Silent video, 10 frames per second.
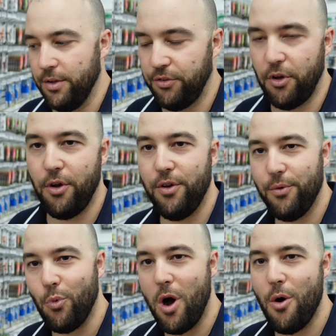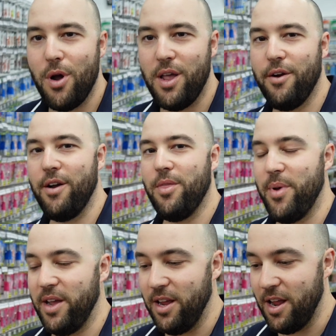So while we're here at the
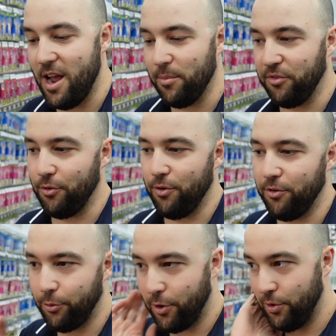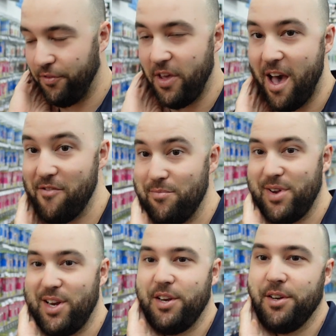Beckingham store as well, if you haven't
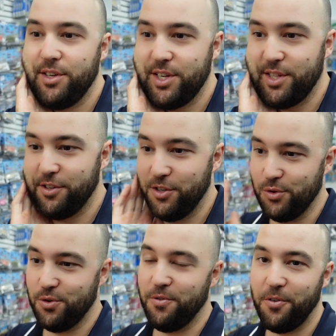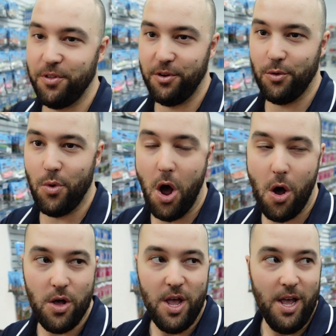been into this store for a little
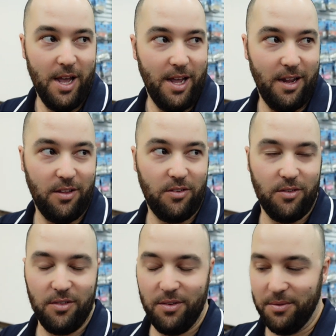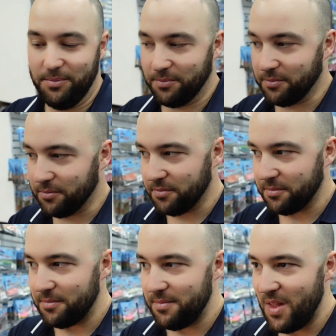while, it's
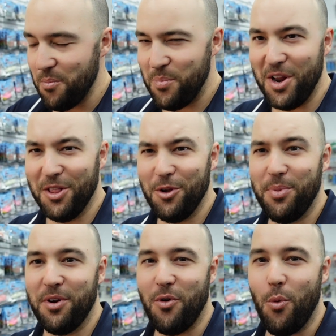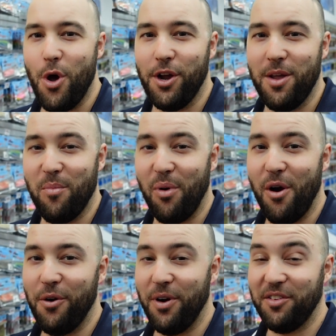been a little bit of a work in
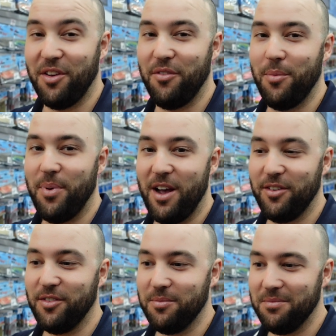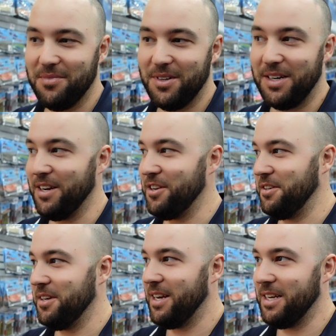progress over the past, I don't
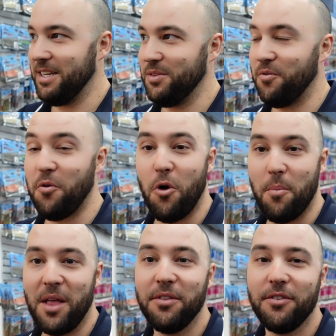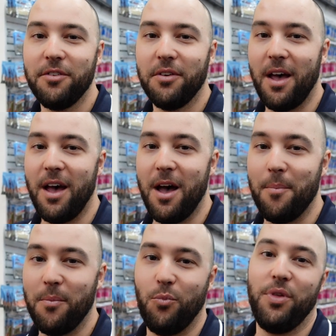know, at least 4 months
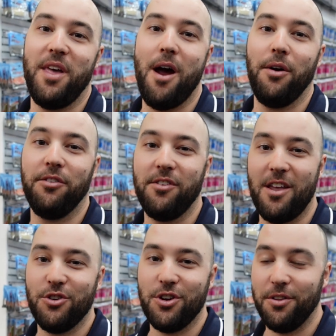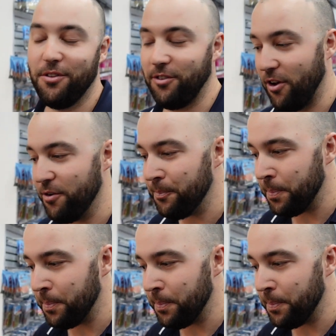with our extension. So